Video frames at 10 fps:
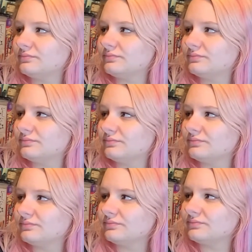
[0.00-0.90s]

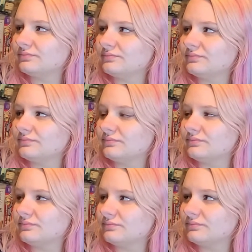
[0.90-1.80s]

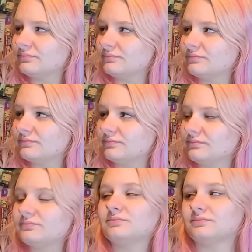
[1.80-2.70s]

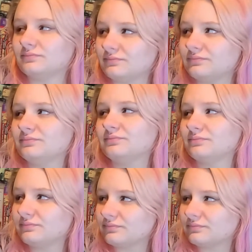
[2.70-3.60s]

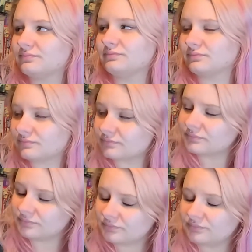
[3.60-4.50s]

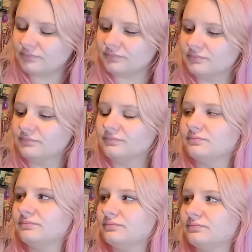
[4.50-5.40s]

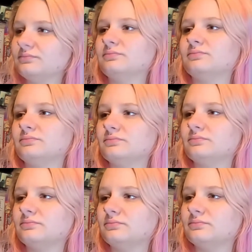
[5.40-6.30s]

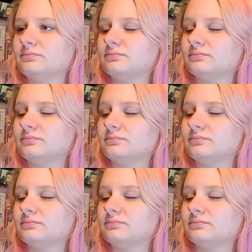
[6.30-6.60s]
(not speaking)